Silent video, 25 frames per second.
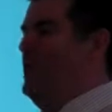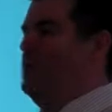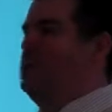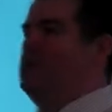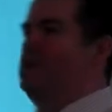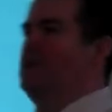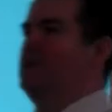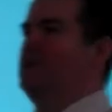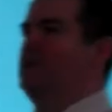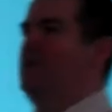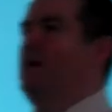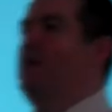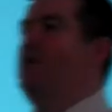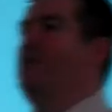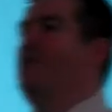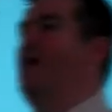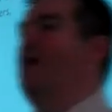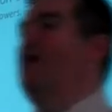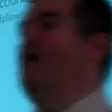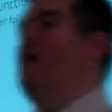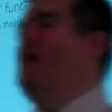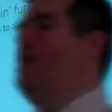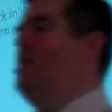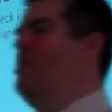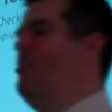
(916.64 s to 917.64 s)
messages saying
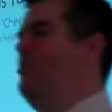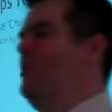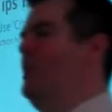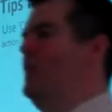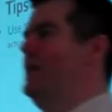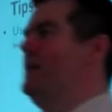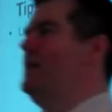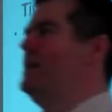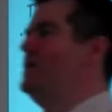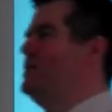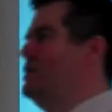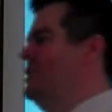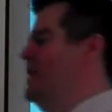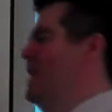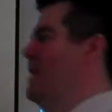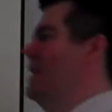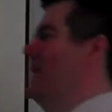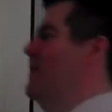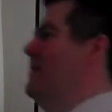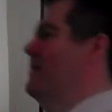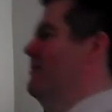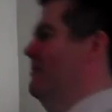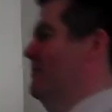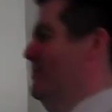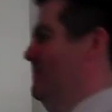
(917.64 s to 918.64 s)
there, please check
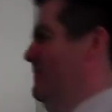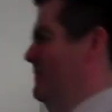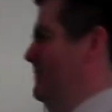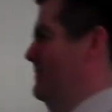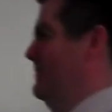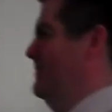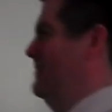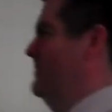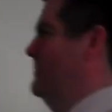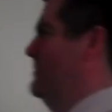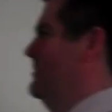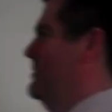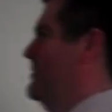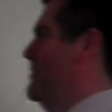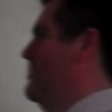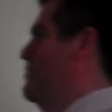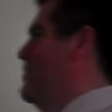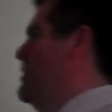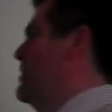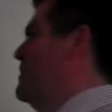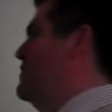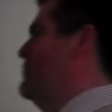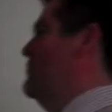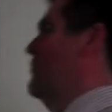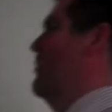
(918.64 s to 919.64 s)
in,
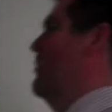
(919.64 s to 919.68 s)
please